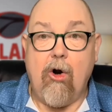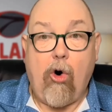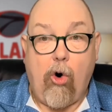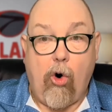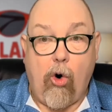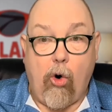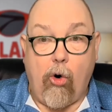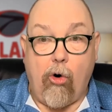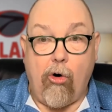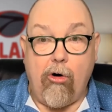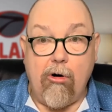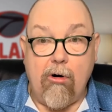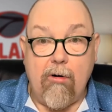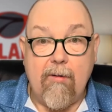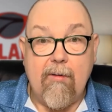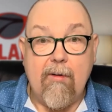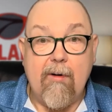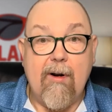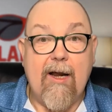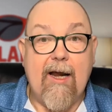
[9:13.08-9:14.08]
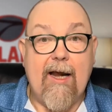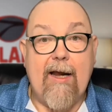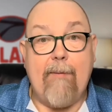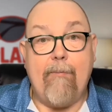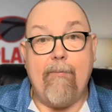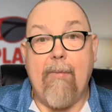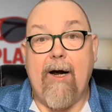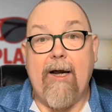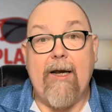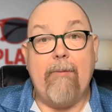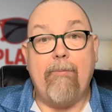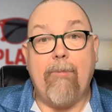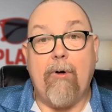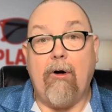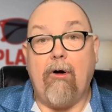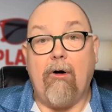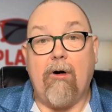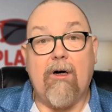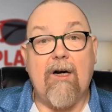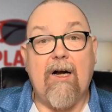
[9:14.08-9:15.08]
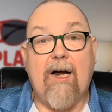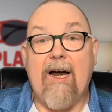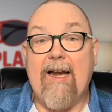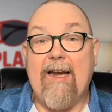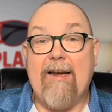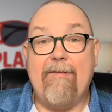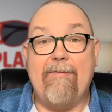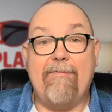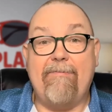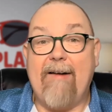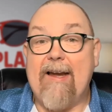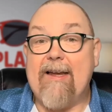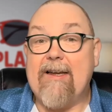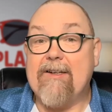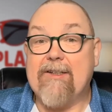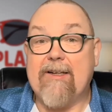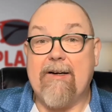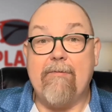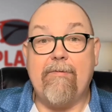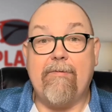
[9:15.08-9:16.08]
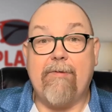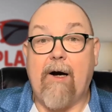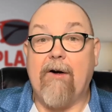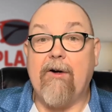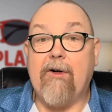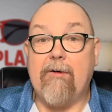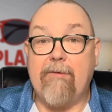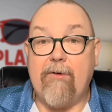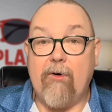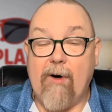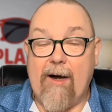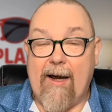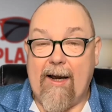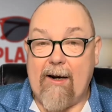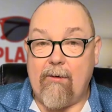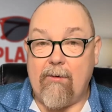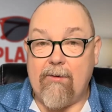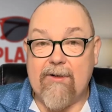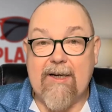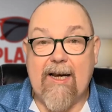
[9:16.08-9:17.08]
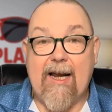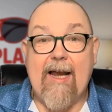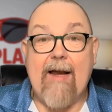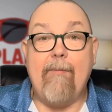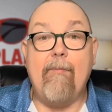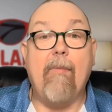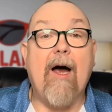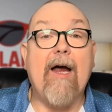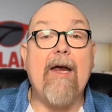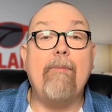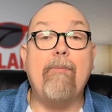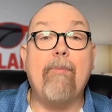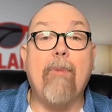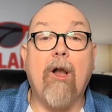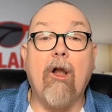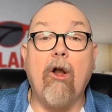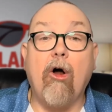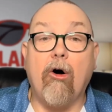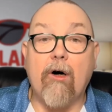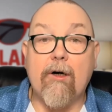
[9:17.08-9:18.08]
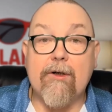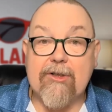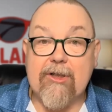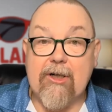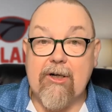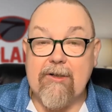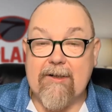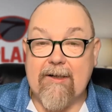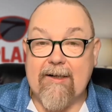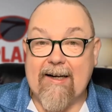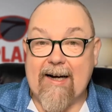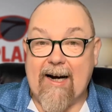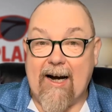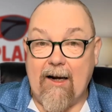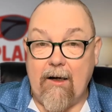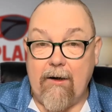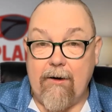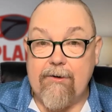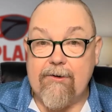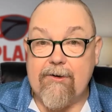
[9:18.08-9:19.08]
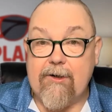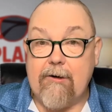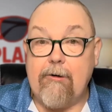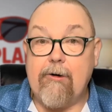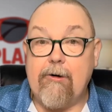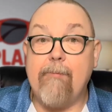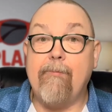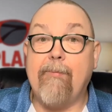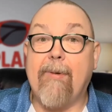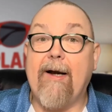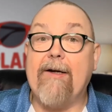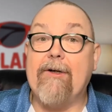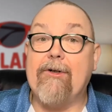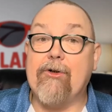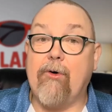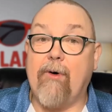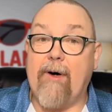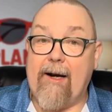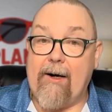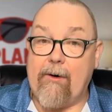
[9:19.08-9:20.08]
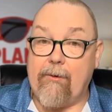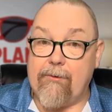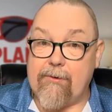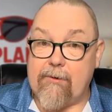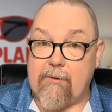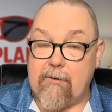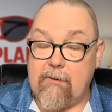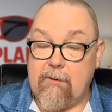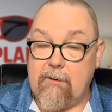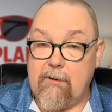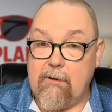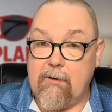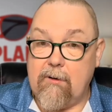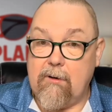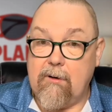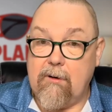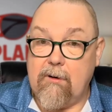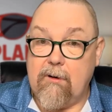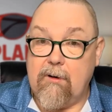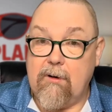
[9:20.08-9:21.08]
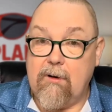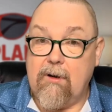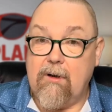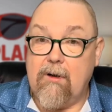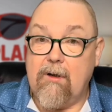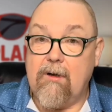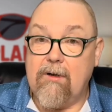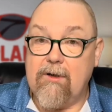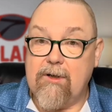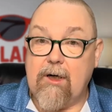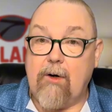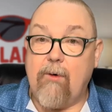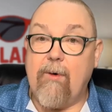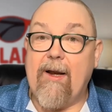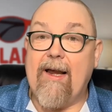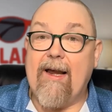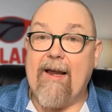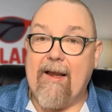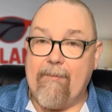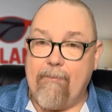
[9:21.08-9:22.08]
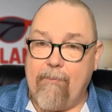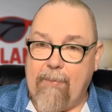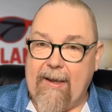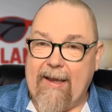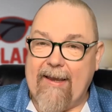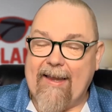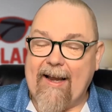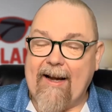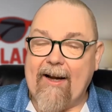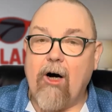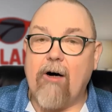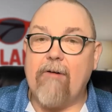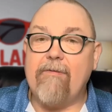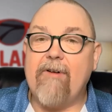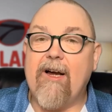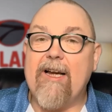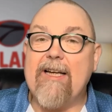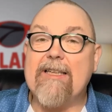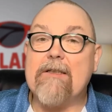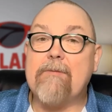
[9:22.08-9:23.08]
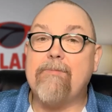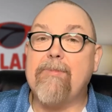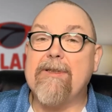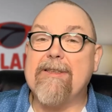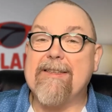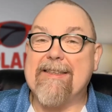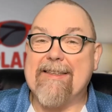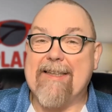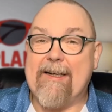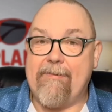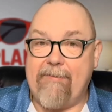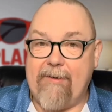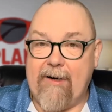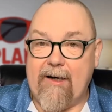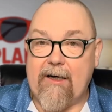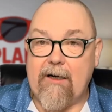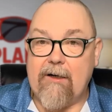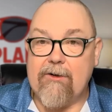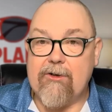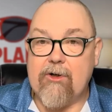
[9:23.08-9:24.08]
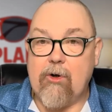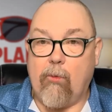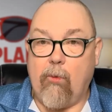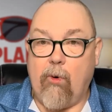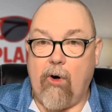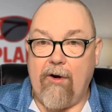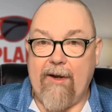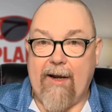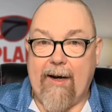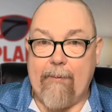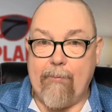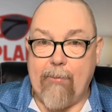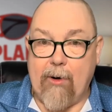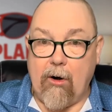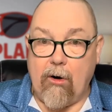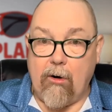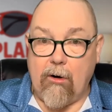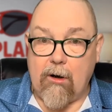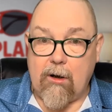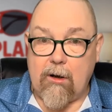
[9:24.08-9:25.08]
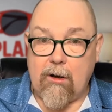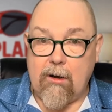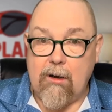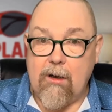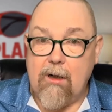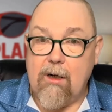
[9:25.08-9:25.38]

or it may block a fence in front of your house. It may block certain colours that you can paint your house. So they are very specific as to what they block.